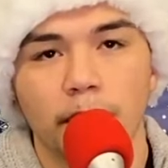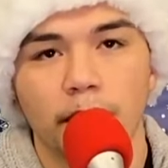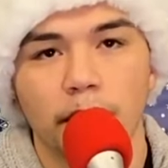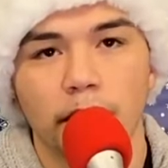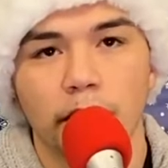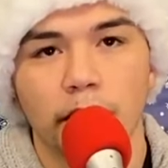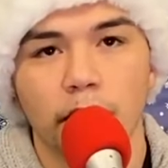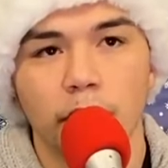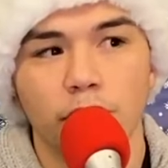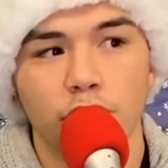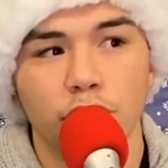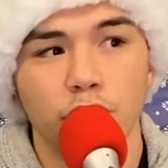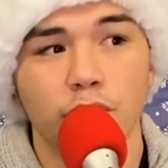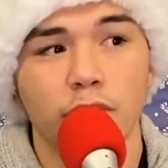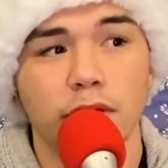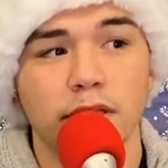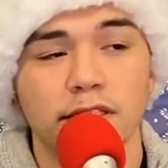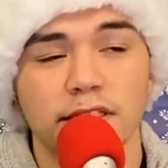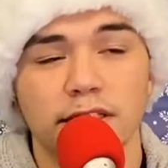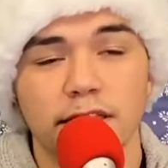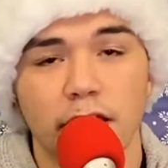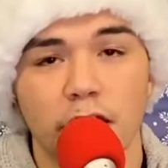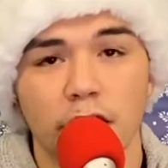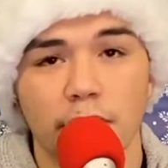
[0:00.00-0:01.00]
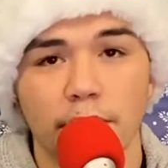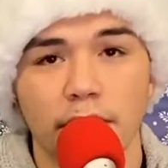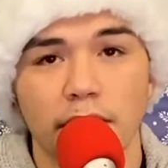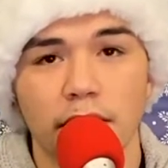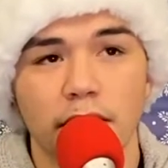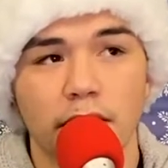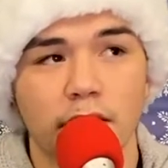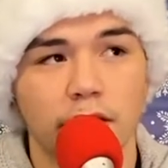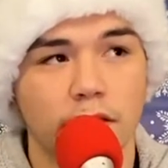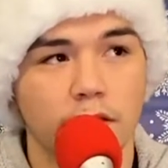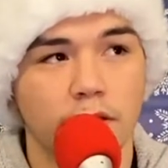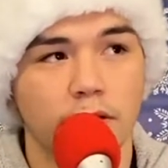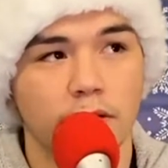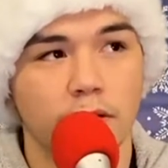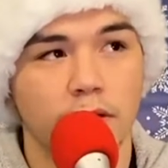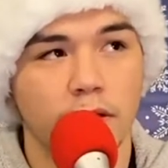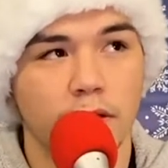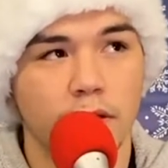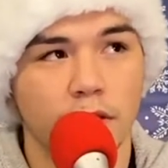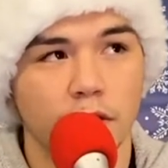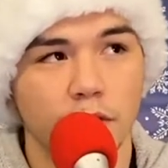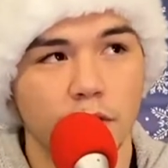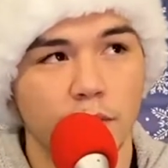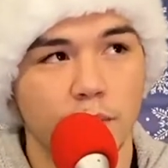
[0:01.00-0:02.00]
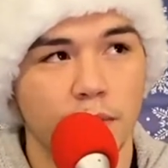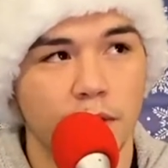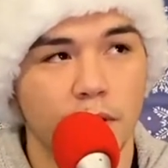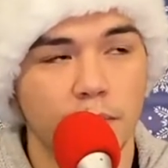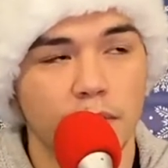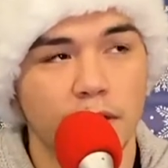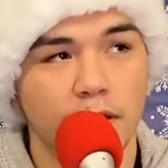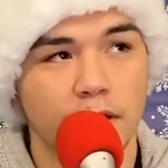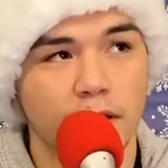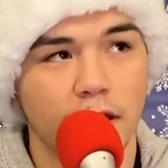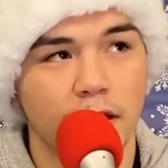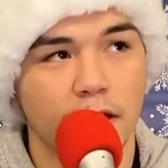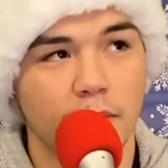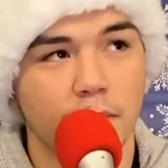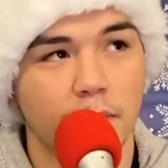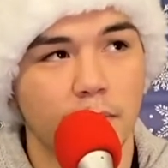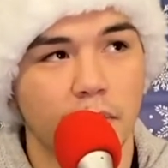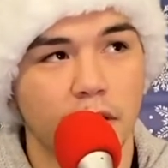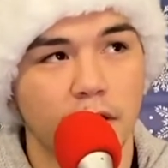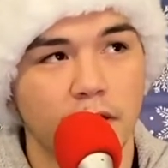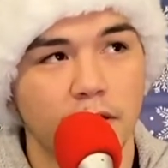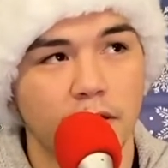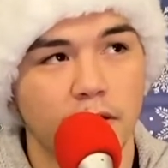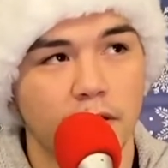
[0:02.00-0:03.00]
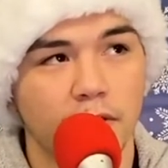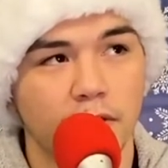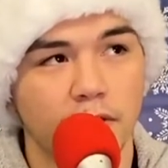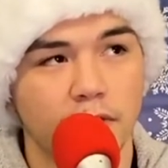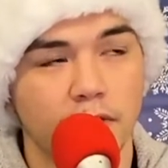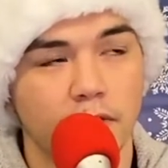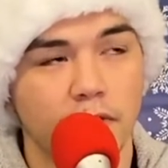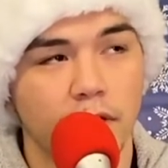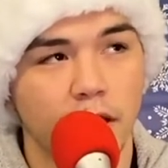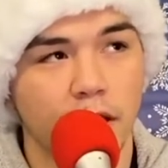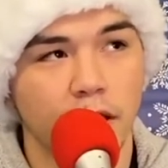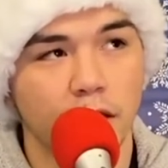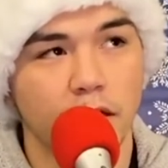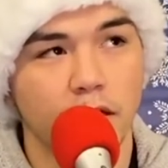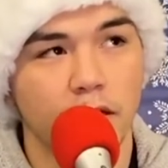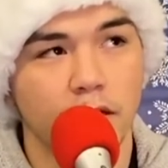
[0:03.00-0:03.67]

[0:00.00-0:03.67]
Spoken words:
If you want to scare me and you put me in like a bucket of, like